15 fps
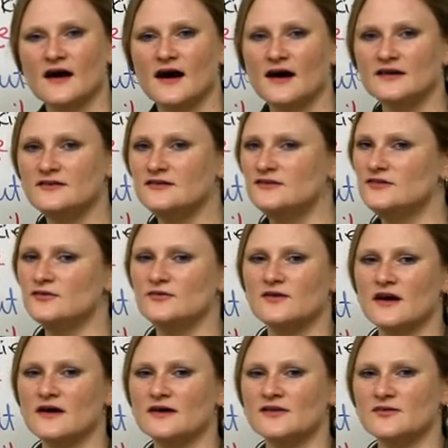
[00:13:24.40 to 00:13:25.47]
I do
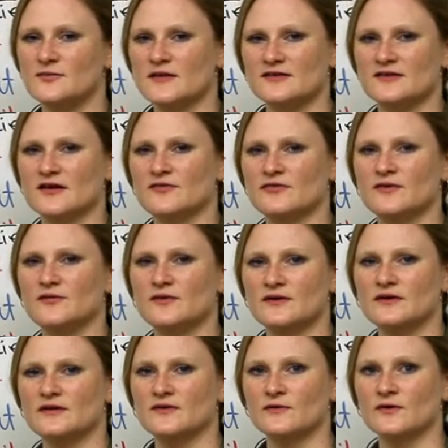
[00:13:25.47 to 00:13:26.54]
not expect everyone
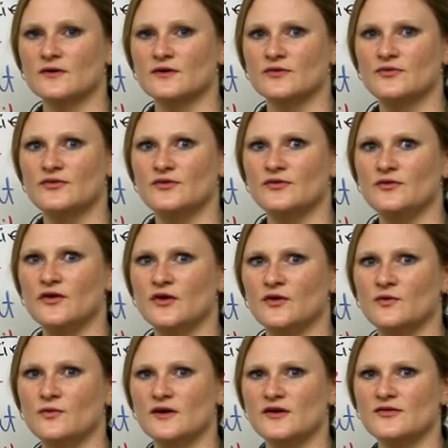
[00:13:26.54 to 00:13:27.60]
in the world to know
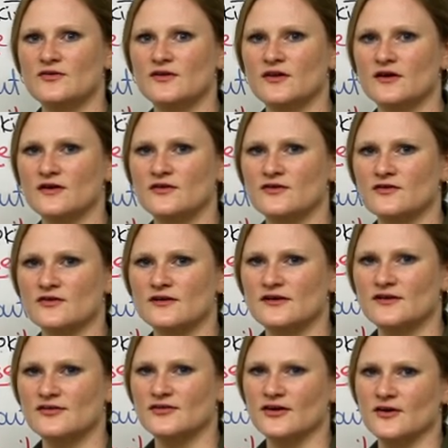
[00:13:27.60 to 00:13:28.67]
which
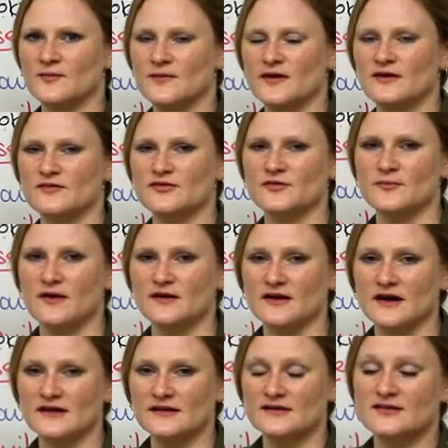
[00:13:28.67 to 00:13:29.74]
countries are made of small
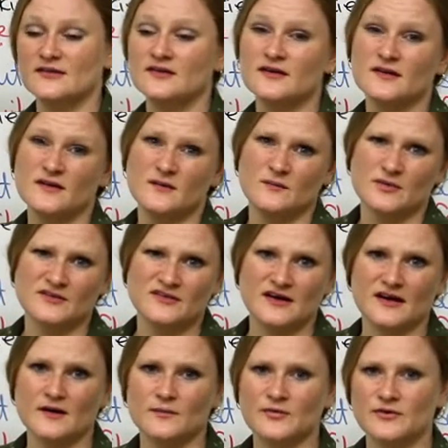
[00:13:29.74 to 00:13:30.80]
islands, but to
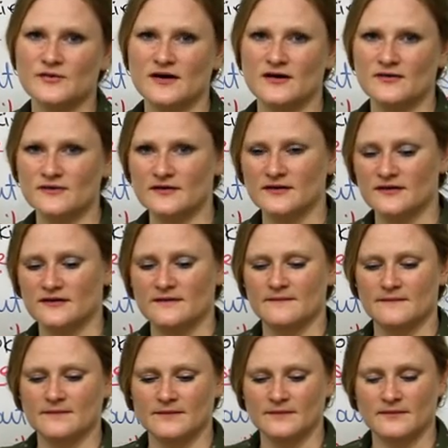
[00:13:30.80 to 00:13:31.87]
help you out,
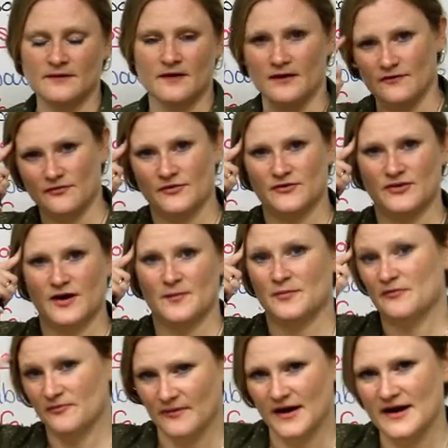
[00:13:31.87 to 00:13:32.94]
off the top
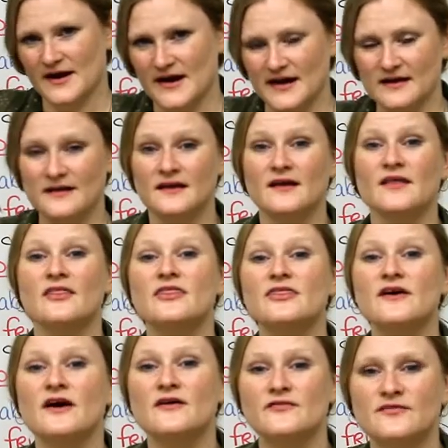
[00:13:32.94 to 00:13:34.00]
of my head,
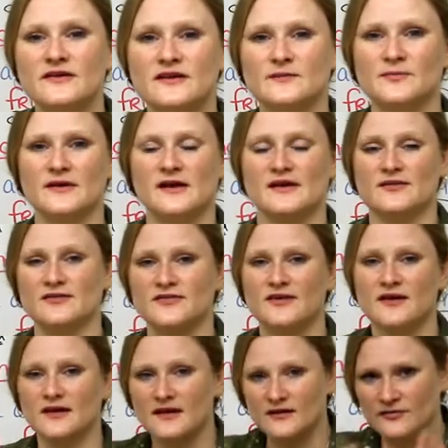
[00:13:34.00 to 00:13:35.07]
the Philippines.
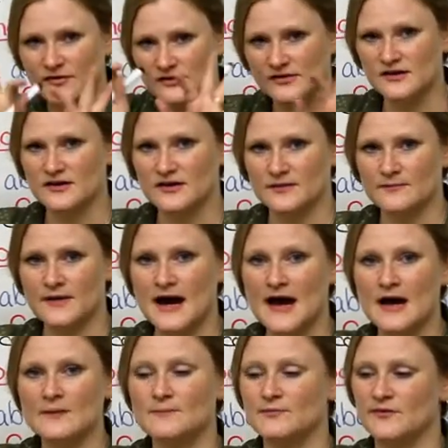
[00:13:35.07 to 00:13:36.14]
If you look at a
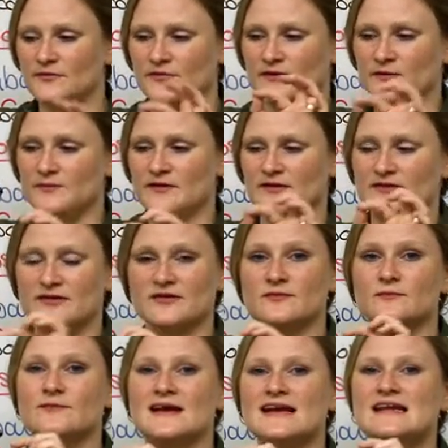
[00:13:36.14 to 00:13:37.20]
map, the Philippines has
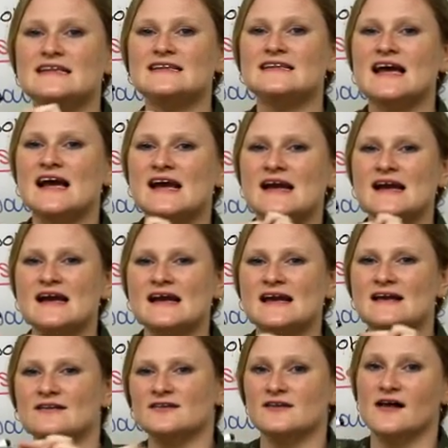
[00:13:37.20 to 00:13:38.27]
many
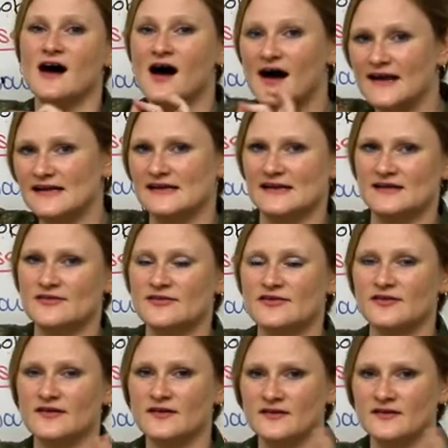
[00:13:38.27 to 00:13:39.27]
tiny little islands